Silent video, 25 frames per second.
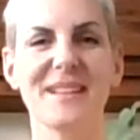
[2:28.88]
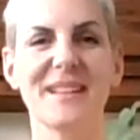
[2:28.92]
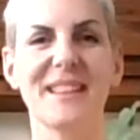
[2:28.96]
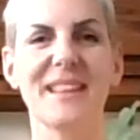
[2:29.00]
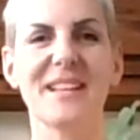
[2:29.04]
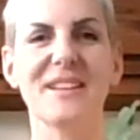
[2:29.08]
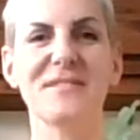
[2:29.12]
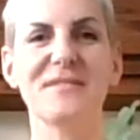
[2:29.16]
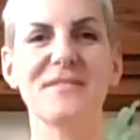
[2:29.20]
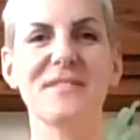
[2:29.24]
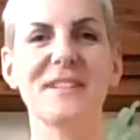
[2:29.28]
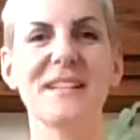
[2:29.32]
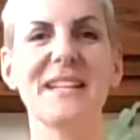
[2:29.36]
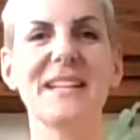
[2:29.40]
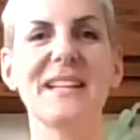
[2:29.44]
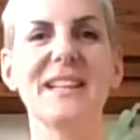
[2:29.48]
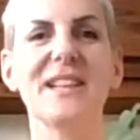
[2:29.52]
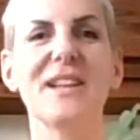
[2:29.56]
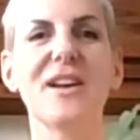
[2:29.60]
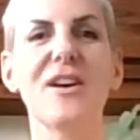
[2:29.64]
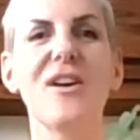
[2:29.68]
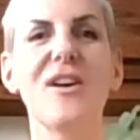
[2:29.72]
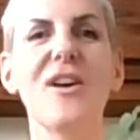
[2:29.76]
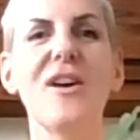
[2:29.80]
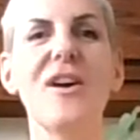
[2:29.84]
Lovely
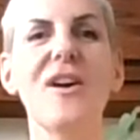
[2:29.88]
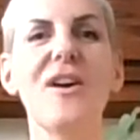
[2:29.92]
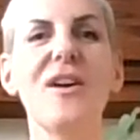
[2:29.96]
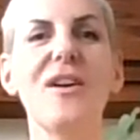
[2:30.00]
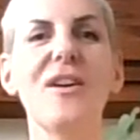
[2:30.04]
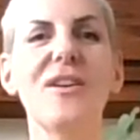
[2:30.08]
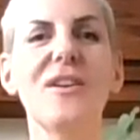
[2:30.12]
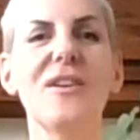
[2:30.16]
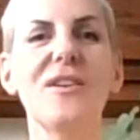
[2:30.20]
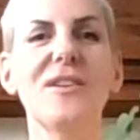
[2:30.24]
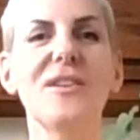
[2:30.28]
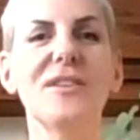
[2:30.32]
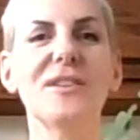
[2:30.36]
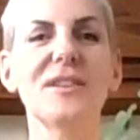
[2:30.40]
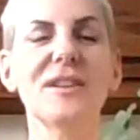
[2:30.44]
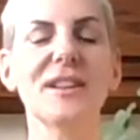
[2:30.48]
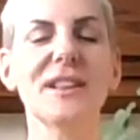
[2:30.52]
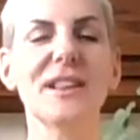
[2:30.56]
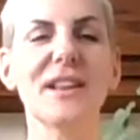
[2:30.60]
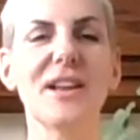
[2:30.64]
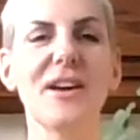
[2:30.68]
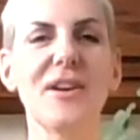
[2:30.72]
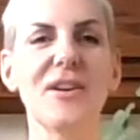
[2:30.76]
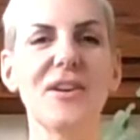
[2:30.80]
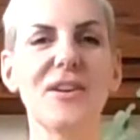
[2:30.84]

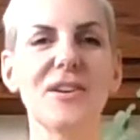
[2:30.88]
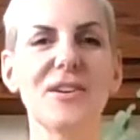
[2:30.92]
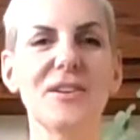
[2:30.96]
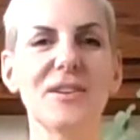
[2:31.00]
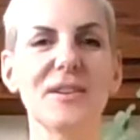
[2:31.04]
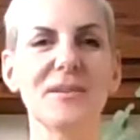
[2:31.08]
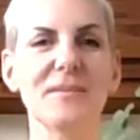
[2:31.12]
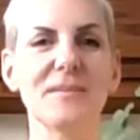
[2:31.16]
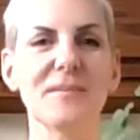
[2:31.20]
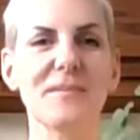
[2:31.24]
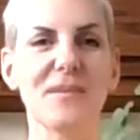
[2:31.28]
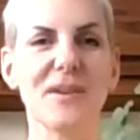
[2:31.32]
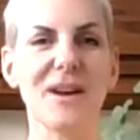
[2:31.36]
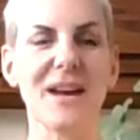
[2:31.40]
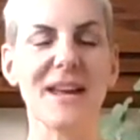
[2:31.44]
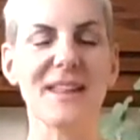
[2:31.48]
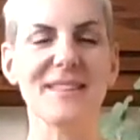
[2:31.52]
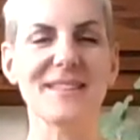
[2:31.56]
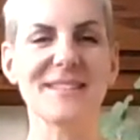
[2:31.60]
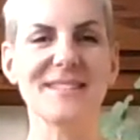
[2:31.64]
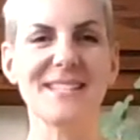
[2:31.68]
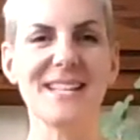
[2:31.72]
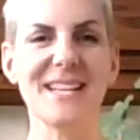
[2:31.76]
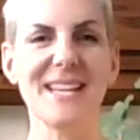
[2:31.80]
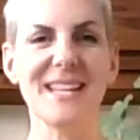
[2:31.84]
long
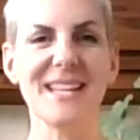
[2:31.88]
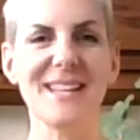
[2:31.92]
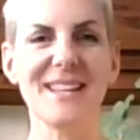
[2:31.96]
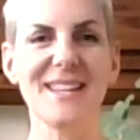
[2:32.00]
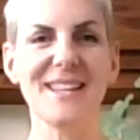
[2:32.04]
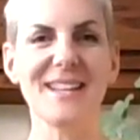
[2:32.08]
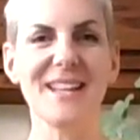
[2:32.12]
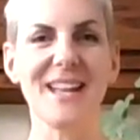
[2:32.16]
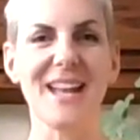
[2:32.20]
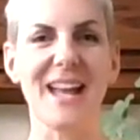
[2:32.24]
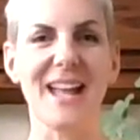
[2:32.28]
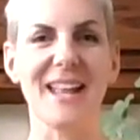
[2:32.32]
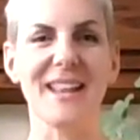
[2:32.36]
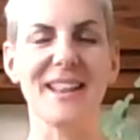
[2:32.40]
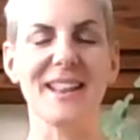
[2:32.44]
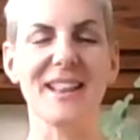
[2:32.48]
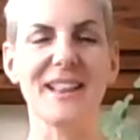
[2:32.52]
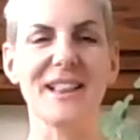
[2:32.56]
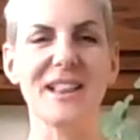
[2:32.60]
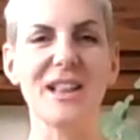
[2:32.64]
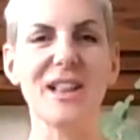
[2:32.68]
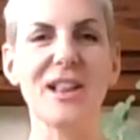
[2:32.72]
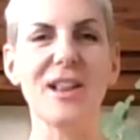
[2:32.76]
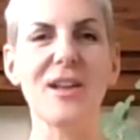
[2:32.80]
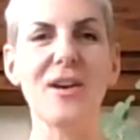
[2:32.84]
breaths in
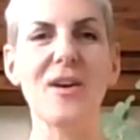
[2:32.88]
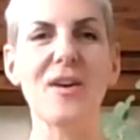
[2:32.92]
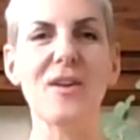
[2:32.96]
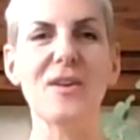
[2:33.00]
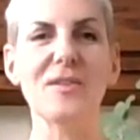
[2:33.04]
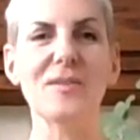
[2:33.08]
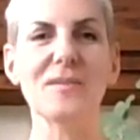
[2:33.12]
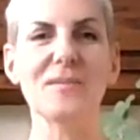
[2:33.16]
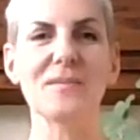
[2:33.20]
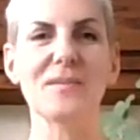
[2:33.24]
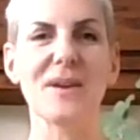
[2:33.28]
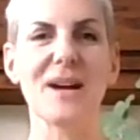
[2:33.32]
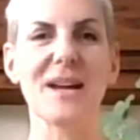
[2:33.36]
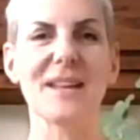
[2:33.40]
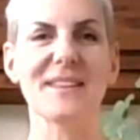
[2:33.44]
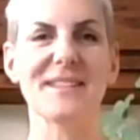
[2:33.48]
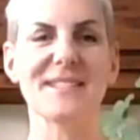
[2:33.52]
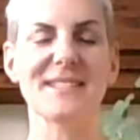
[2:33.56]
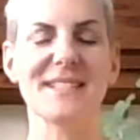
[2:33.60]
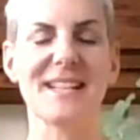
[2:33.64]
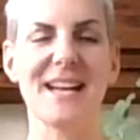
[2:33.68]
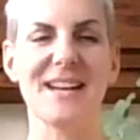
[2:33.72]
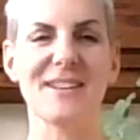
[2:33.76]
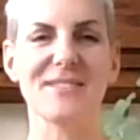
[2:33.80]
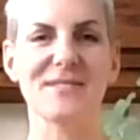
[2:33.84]
and long
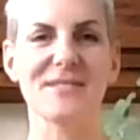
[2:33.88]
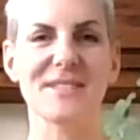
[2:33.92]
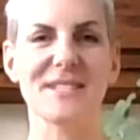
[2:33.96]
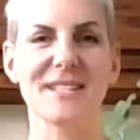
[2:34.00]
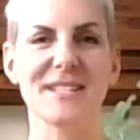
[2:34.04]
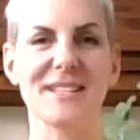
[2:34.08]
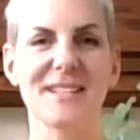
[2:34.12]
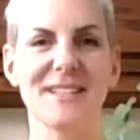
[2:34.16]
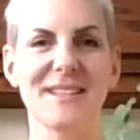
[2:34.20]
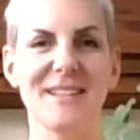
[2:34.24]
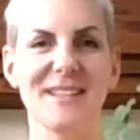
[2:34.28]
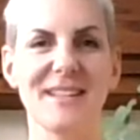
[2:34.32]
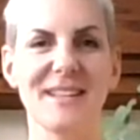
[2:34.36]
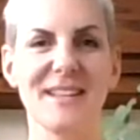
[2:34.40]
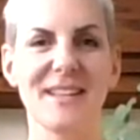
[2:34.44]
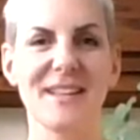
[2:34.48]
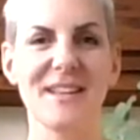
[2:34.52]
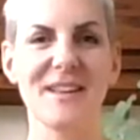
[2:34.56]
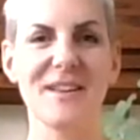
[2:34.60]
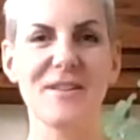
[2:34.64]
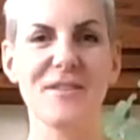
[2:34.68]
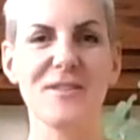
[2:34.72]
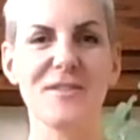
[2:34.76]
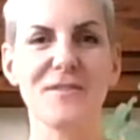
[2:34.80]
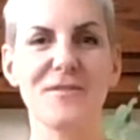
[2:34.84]
breaths out.
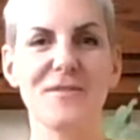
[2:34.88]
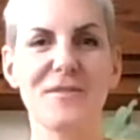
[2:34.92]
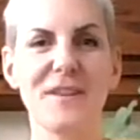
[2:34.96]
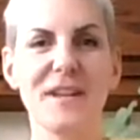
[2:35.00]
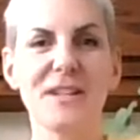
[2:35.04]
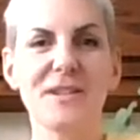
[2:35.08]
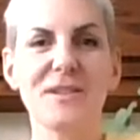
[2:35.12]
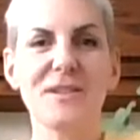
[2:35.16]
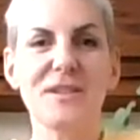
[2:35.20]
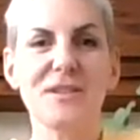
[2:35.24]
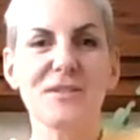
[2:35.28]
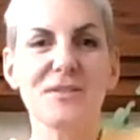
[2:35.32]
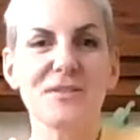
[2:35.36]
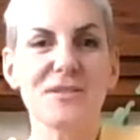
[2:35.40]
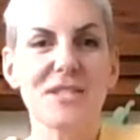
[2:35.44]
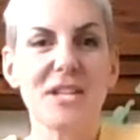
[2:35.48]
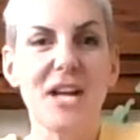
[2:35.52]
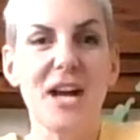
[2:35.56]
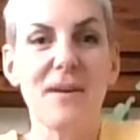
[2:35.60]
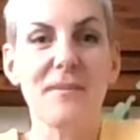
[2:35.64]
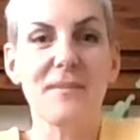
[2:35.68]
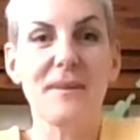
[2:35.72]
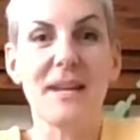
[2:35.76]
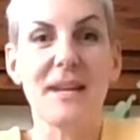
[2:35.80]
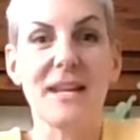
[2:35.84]
Fill your
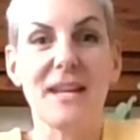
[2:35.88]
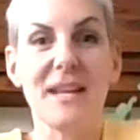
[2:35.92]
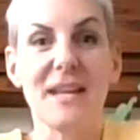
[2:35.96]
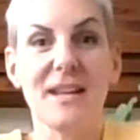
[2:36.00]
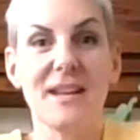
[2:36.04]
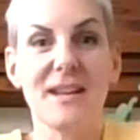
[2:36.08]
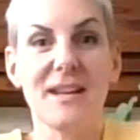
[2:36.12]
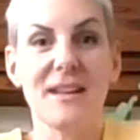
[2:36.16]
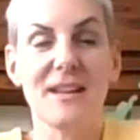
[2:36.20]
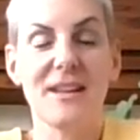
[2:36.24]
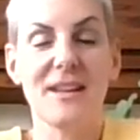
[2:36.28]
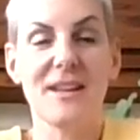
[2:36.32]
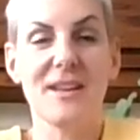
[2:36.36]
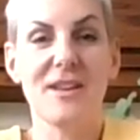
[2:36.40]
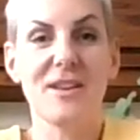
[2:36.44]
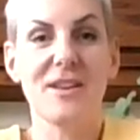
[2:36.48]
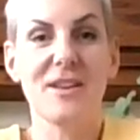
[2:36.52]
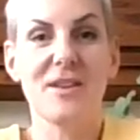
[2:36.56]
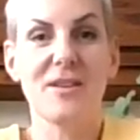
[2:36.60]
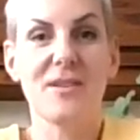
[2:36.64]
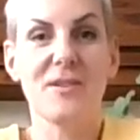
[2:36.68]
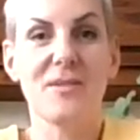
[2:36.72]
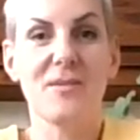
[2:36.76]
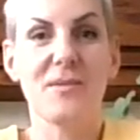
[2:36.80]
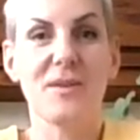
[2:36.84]
tummy
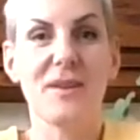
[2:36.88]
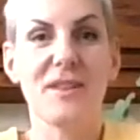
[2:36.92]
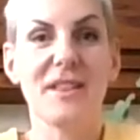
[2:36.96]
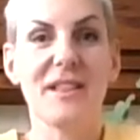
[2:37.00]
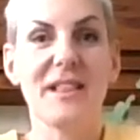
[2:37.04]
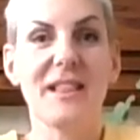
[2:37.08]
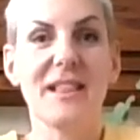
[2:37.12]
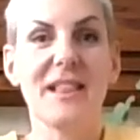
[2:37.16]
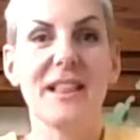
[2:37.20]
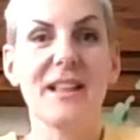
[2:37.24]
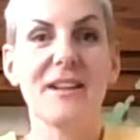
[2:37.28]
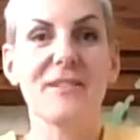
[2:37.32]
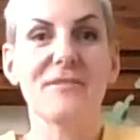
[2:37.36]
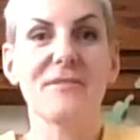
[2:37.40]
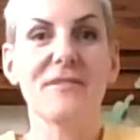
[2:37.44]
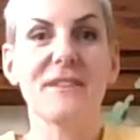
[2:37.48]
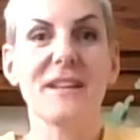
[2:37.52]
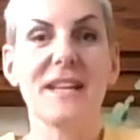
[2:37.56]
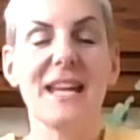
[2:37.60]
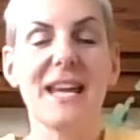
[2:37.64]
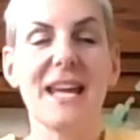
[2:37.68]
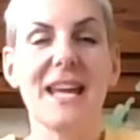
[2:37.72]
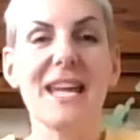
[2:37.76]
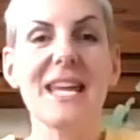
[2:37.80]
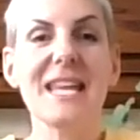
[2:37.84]
with
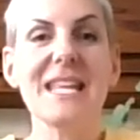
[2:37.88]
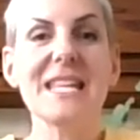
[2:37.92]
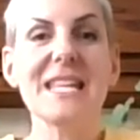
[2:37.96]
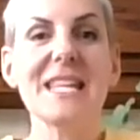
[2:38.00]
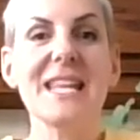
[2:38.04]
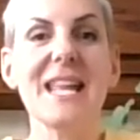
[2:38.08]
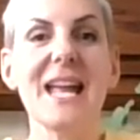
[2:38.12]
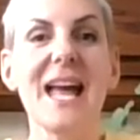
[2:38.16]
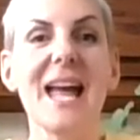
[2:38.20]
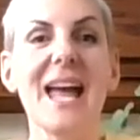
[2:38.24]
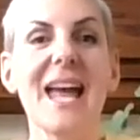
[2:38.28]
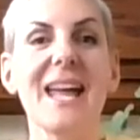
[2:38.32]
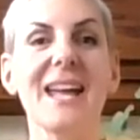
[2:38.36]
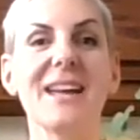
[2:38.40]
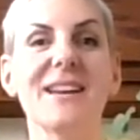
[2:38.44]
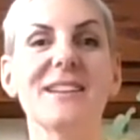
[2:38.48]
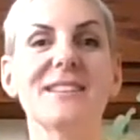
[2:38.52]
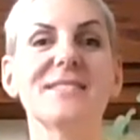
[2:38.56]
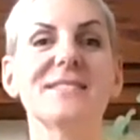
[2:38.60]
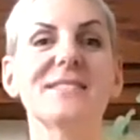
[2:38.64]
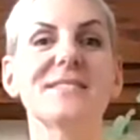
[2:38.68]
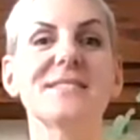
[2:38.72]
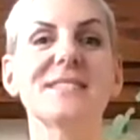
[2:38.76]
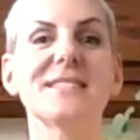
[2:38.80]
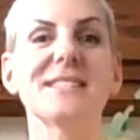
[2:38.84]
lovely
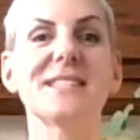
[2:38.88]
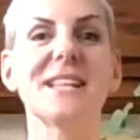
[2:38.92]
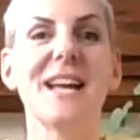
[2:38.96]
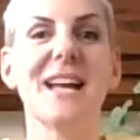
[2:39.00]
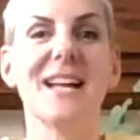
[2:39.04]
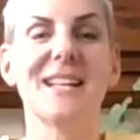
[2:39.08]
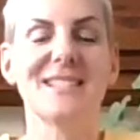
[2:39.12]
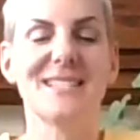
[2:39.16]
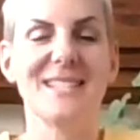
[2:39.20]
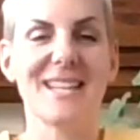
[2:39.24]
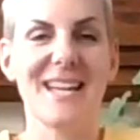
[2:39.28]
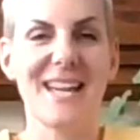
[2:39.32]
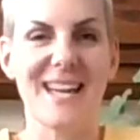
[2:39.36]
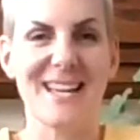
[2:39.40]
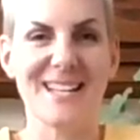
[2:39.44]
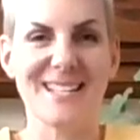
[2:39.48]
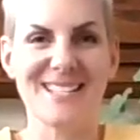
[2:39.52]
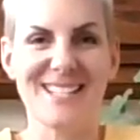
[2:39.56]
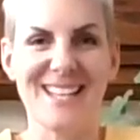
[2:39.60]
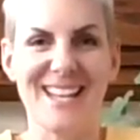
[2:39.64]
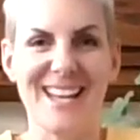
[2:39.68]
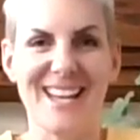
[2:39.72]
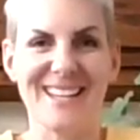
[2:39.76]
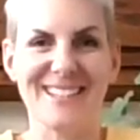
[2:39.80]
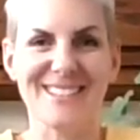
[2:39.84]
inhales and
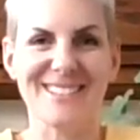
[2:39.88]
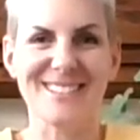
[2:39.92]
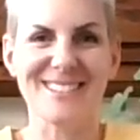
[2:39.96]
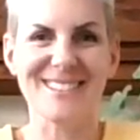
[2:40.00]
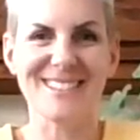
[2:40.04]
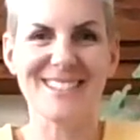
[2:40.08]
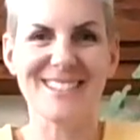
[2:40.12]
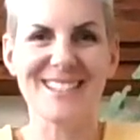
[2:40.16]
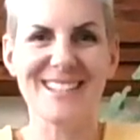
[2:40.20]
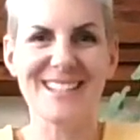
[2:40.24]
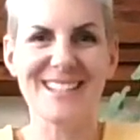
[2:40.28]
exhales.